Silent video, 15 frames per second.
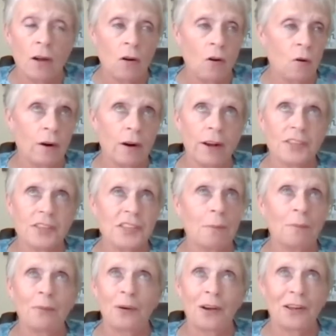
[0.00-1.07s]
or at
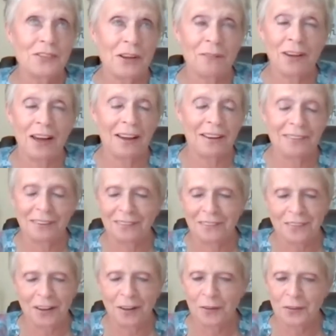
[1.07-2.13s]
some points
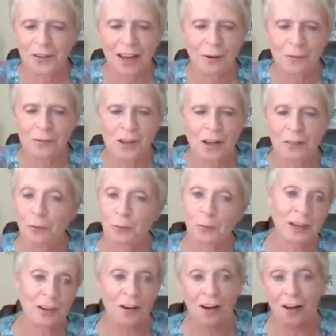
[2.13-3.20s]
the other day I was on 3
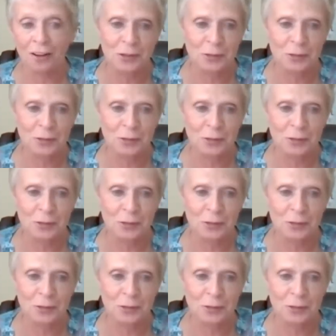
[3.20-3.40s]
calls,